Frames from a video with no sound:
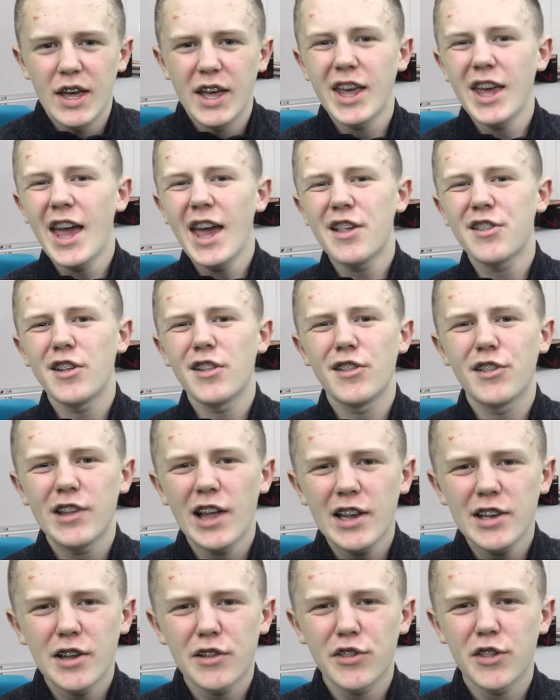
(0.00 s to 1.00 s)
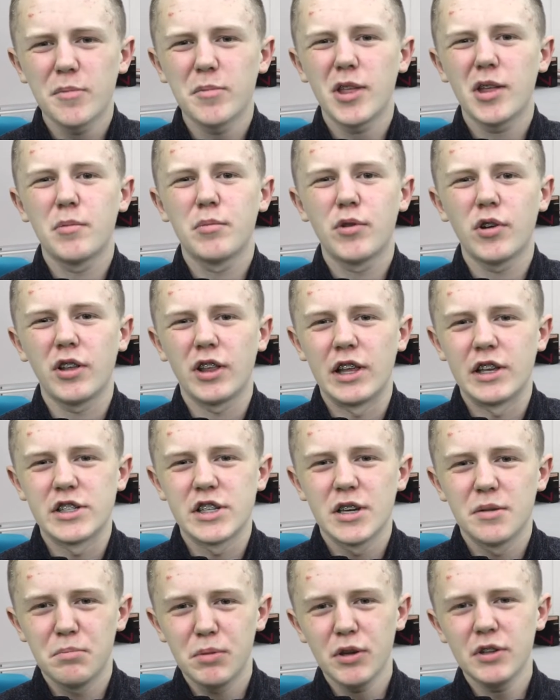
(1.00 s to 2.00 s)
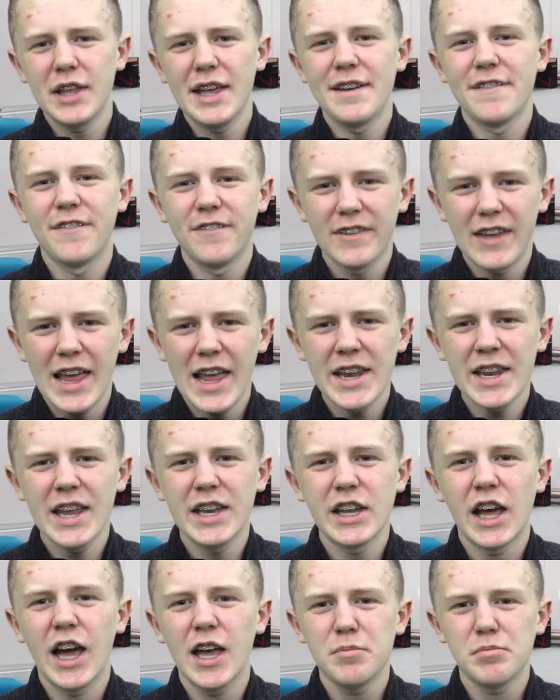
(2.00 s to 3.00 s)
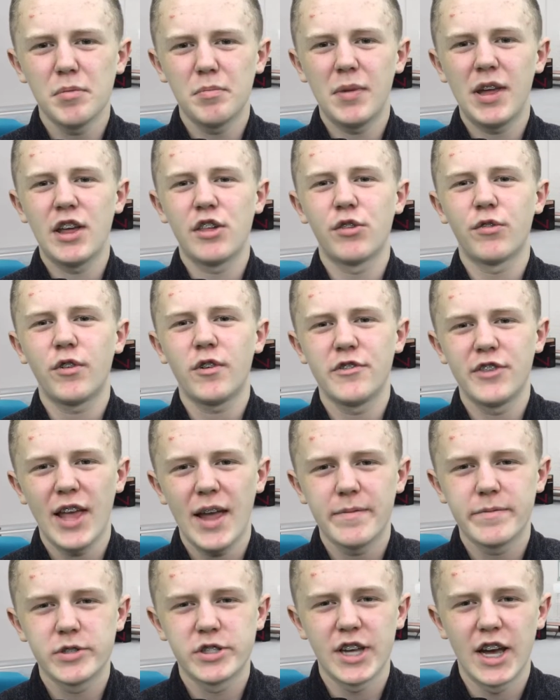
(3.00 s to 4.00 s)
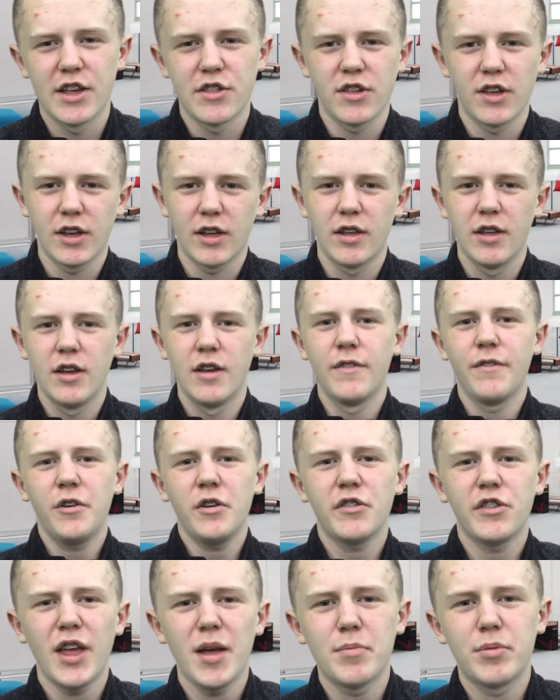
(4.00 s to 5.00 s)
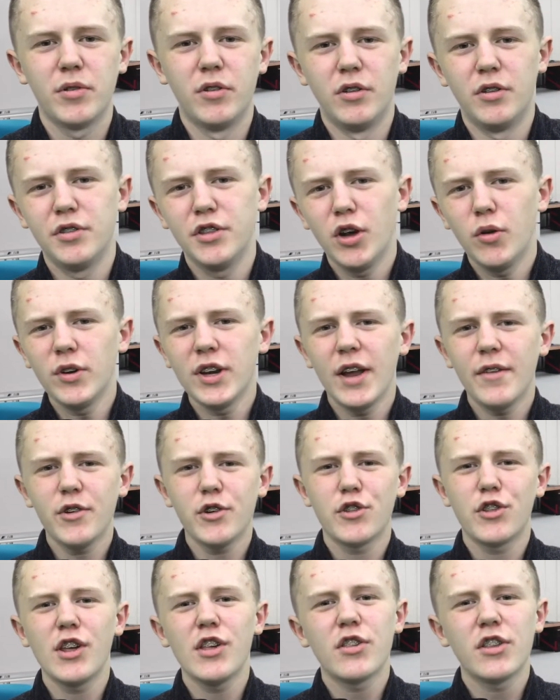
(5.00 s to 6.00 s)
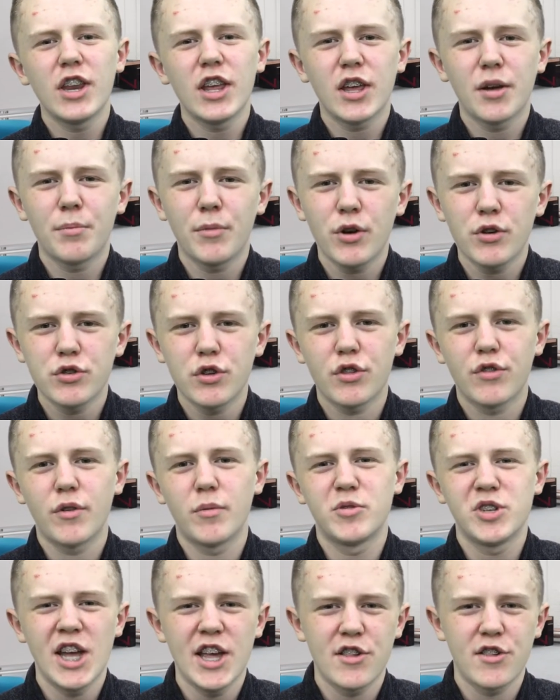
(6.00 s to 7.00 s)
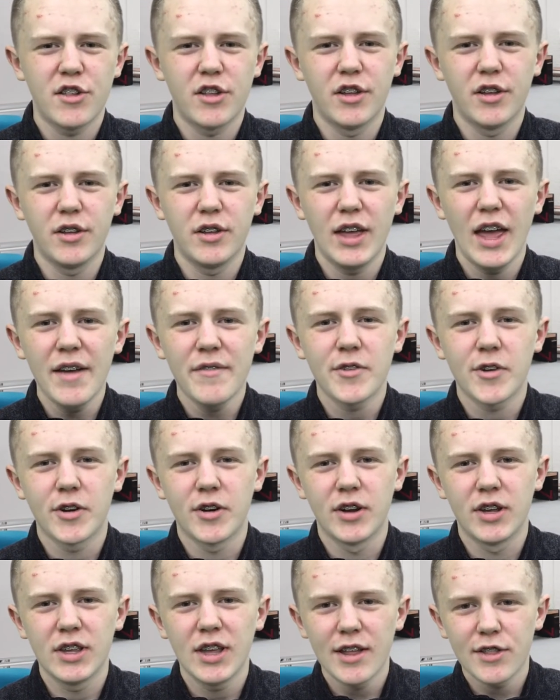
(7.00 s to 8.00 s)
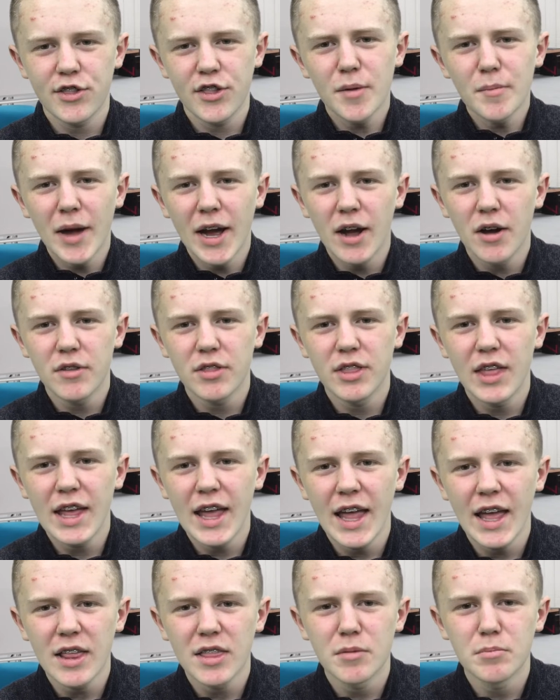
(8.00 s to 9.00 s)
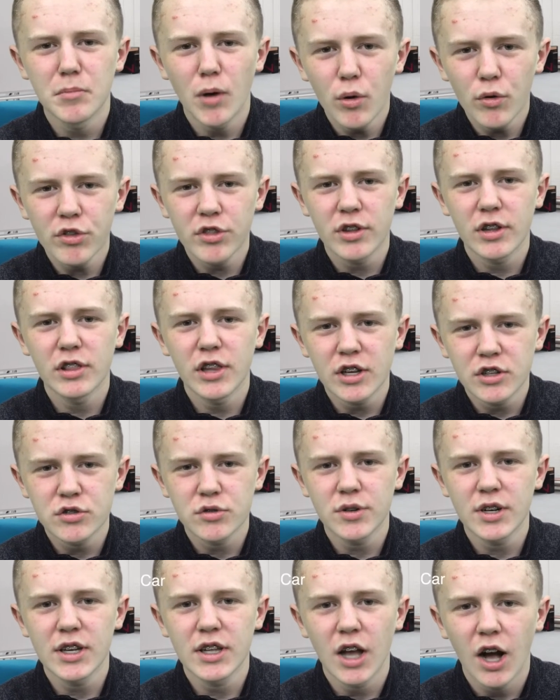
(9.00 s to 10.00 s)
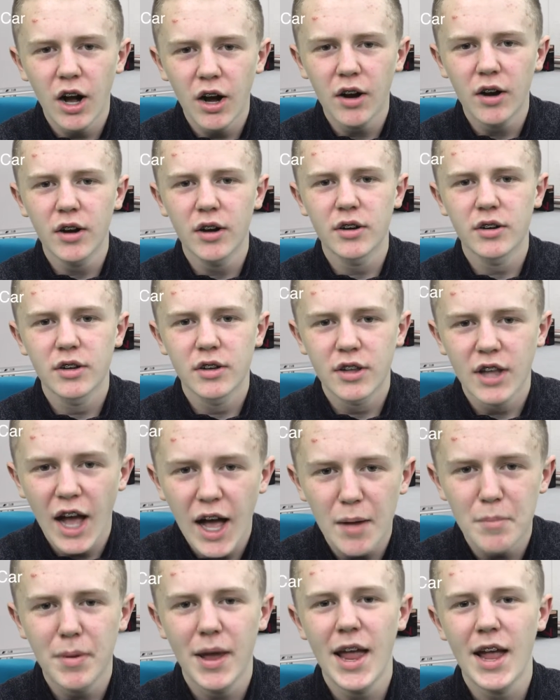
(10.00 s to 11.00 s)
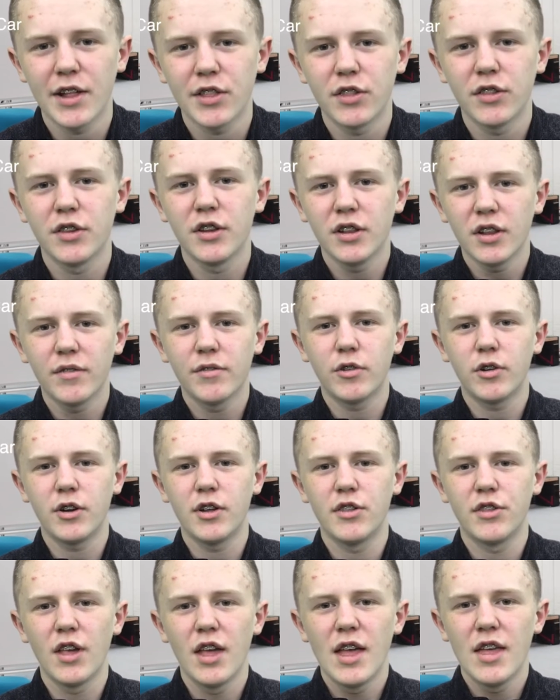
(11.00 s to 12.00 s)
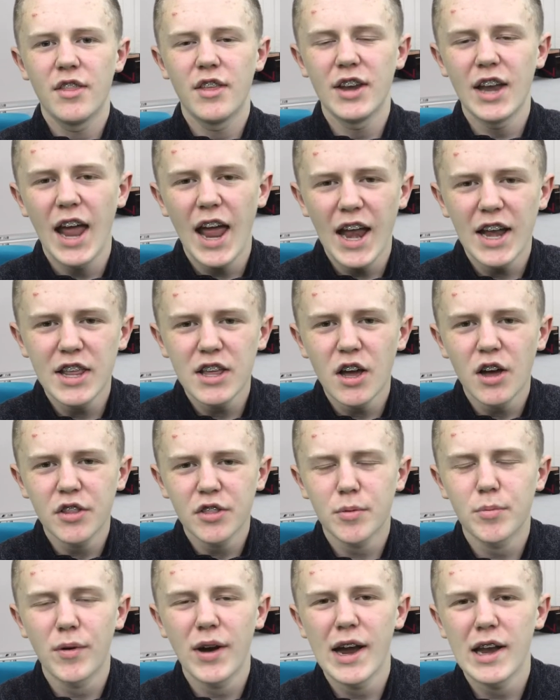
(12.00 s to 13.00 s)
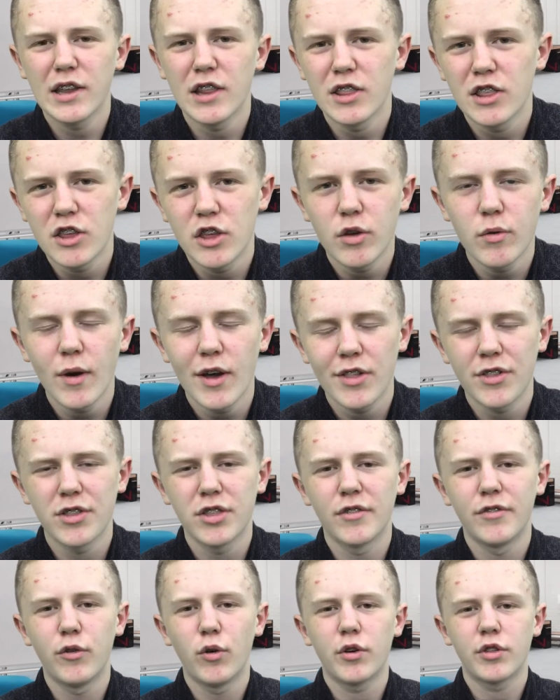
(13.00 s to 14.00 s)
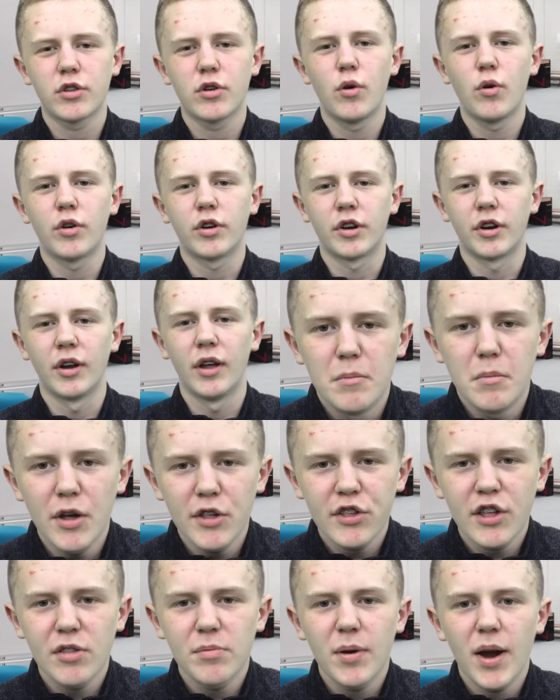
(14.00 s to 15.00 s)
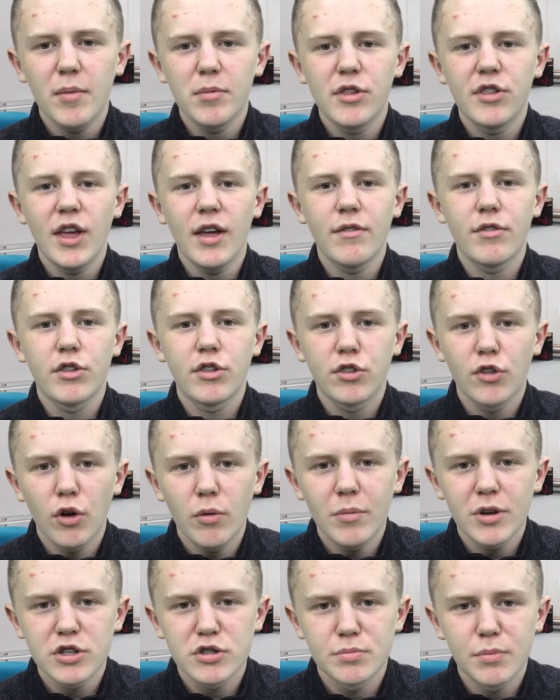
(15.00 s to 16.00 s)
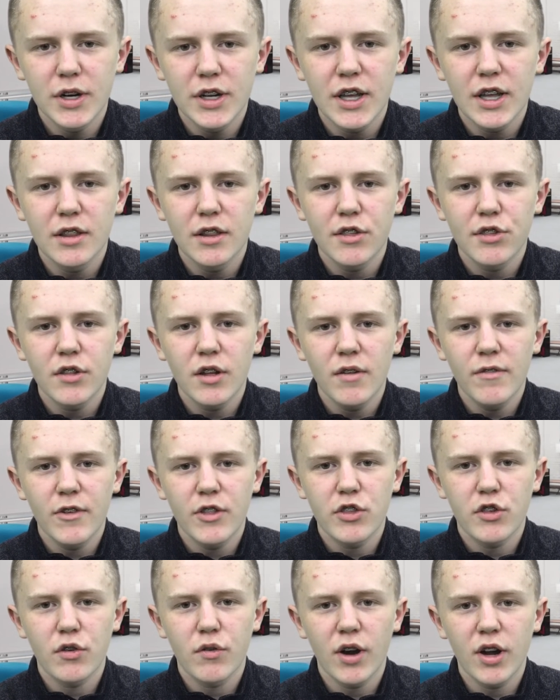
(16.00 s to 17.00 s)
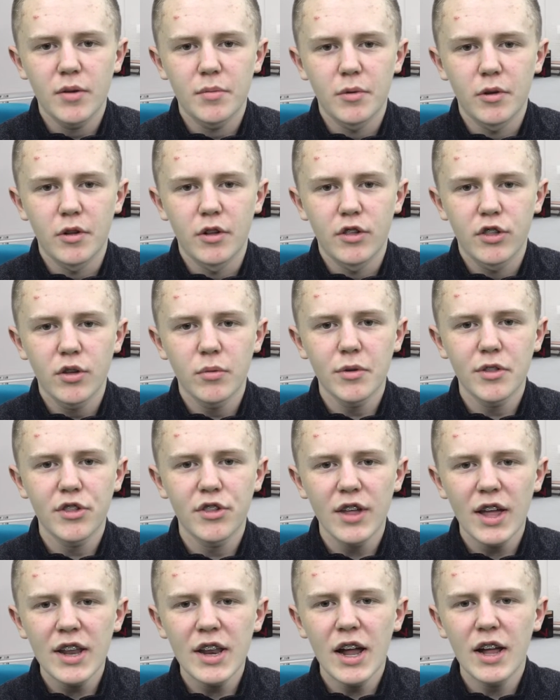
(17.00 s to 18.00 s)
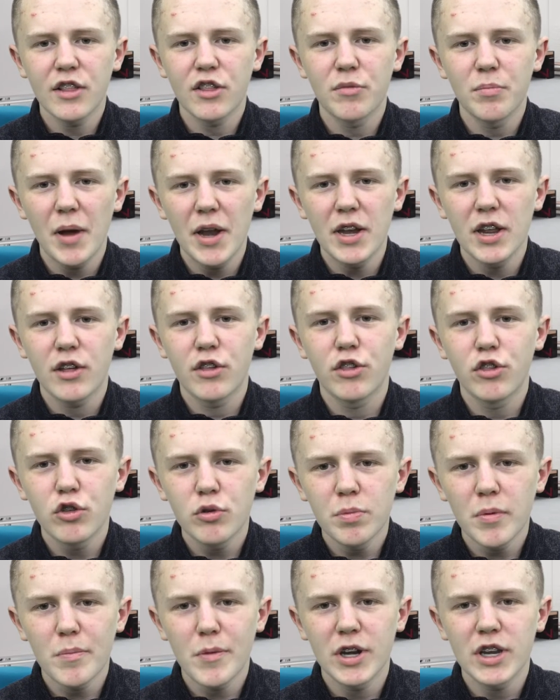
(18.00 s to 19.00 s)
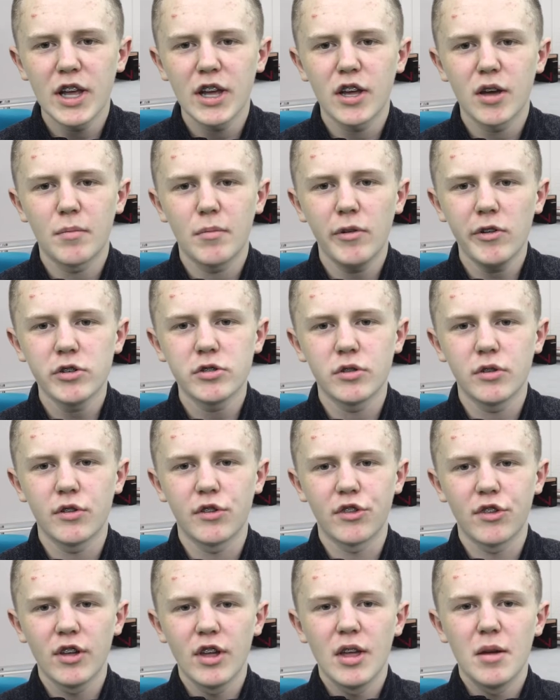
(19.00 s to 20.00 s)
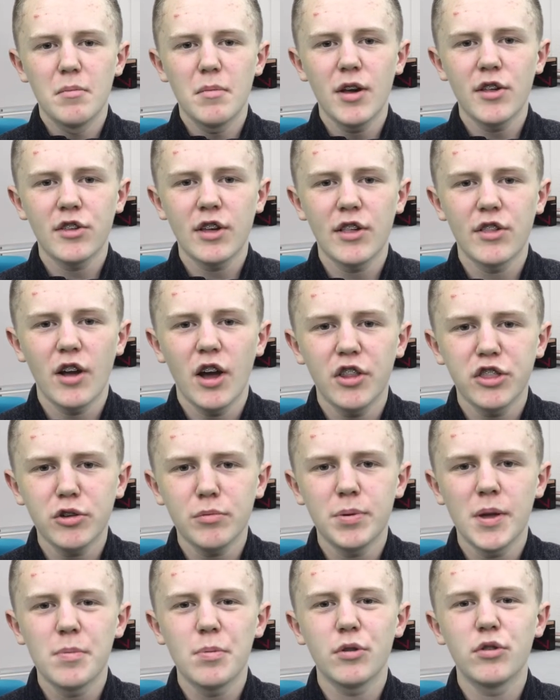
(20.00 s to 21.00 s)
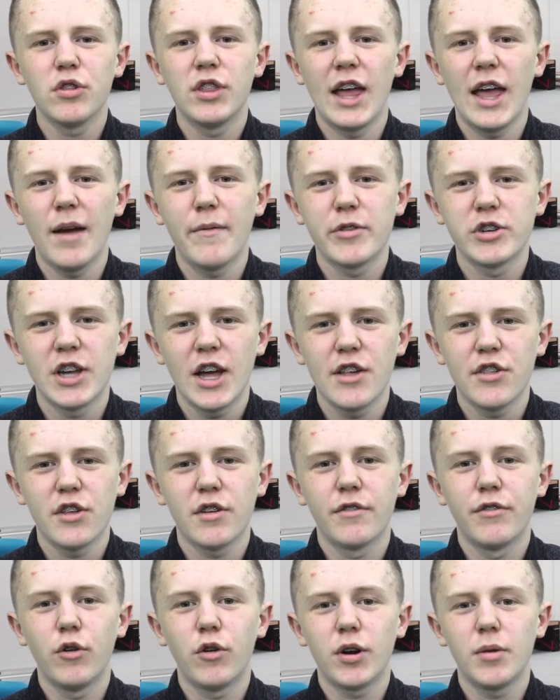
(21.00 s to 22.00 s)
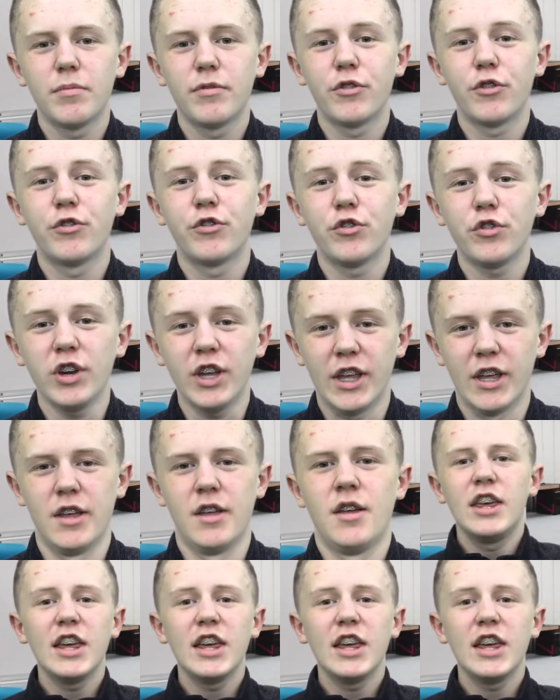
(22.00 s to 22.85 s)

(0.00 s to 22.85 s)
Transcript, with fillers: He has instead done something brilliant build a fan and hype base for his advertising. For example, no one ever sees any commercials from Tesla, ever, yet somehow they had the most luxury car compact deliveries than any other brand in the US in the fourth quarter. Musk has probably saved so much money on this stuff, it's incredible. So instead on spending super money on commercials, Musk has other people do the advertising for him for free.